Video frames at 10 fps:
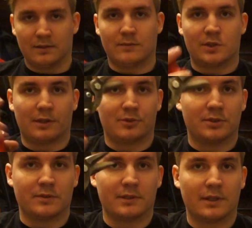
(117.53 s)
which I will
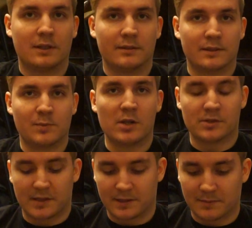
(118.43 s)
use the smaller
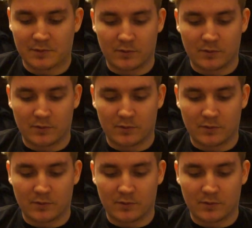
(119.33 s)
tin snips